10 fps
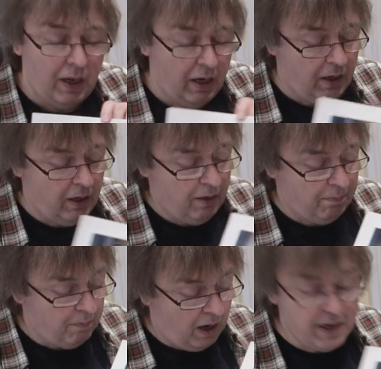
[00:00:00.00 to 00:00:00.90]

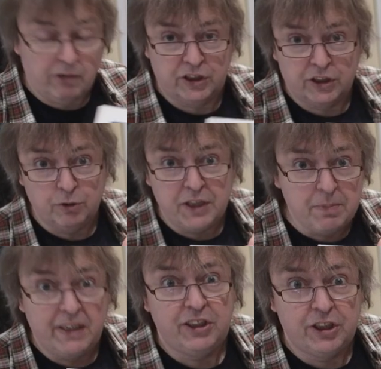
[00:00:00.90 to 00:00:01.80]
I know it's a good
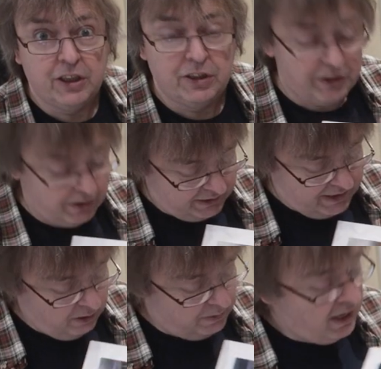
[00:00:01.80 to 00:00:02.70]
image, so it's
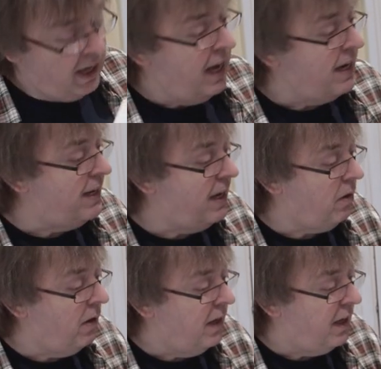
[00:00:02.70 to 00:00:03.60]
helped. Now,